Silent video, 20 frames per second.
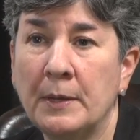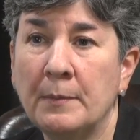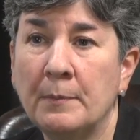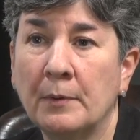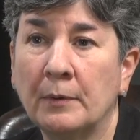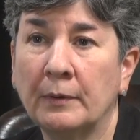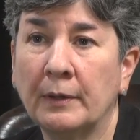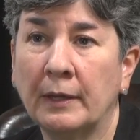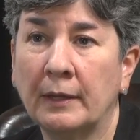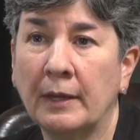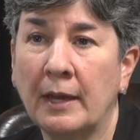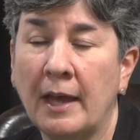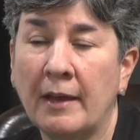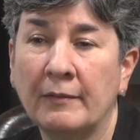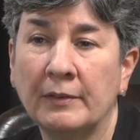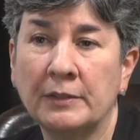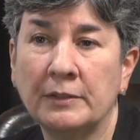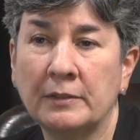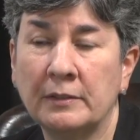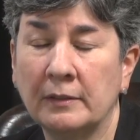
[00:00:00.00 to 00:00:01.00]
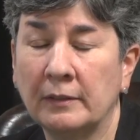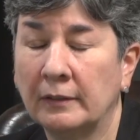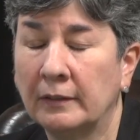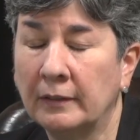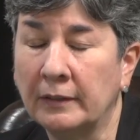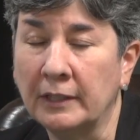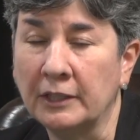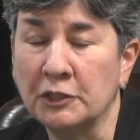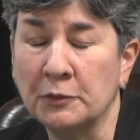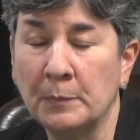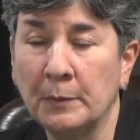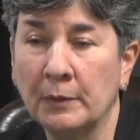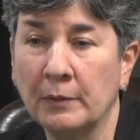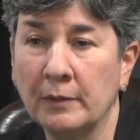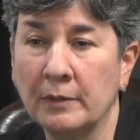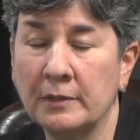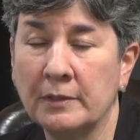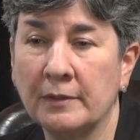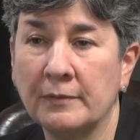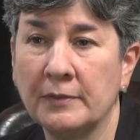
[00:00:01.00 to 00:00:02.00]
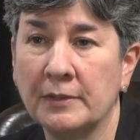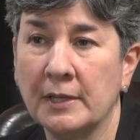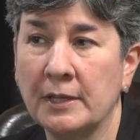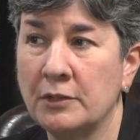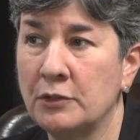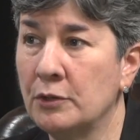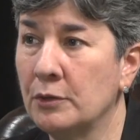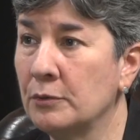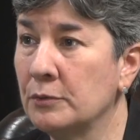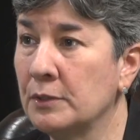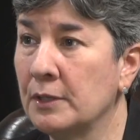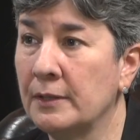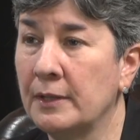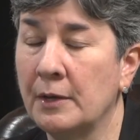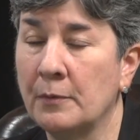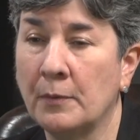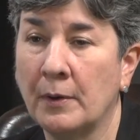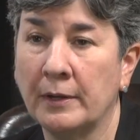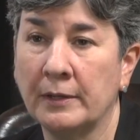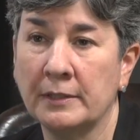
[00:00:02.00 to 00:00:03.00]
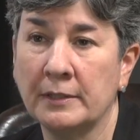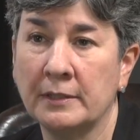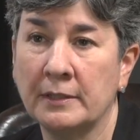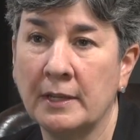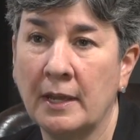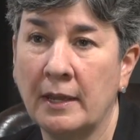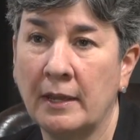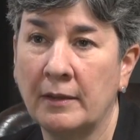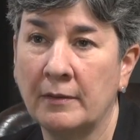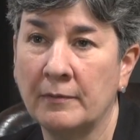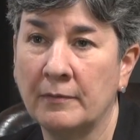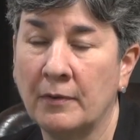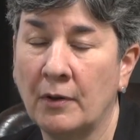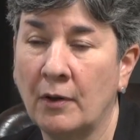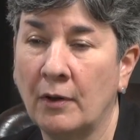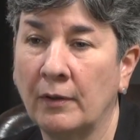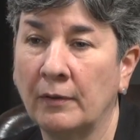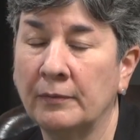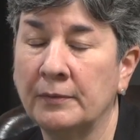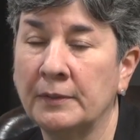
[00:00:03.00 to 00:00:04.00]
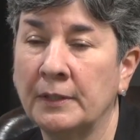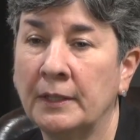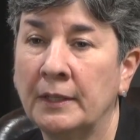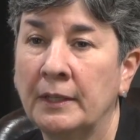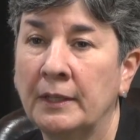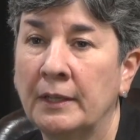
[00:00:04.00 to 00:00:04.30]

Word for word: people get, have a, an experience of St. Joe's and they want to stay involved.